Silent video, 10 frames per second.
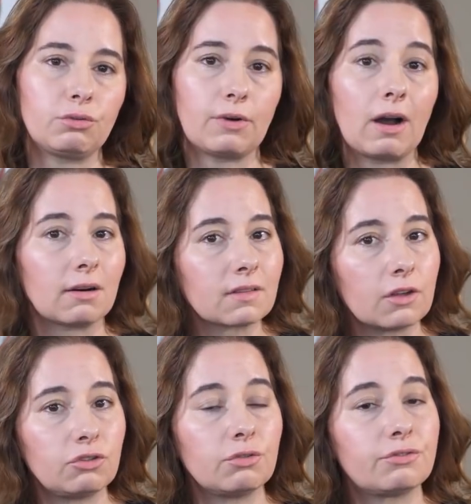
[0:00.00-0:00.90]
far
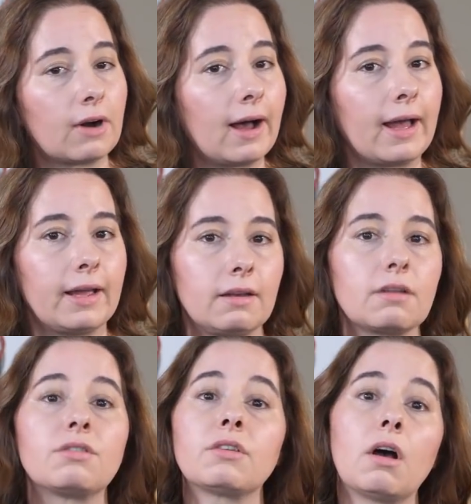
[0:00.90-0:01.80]
unless you
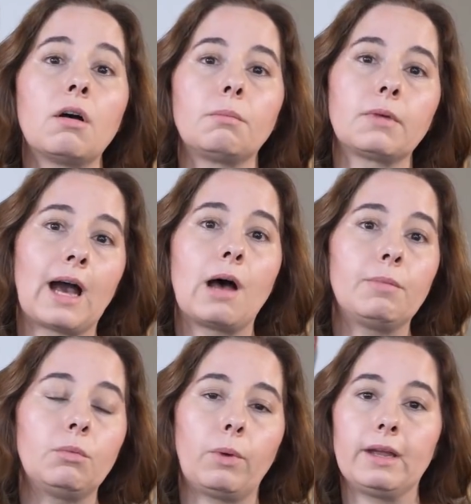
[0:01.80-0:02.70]
find some
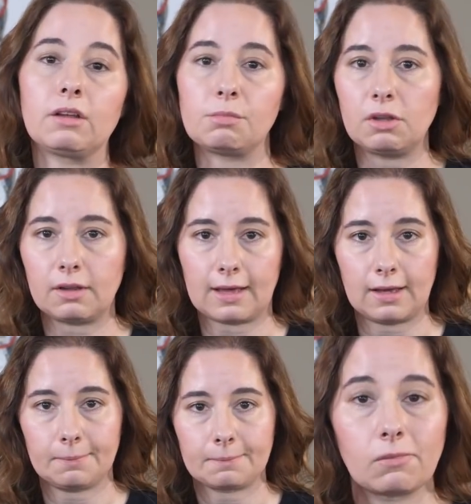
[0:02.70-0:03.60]
common way to communicate.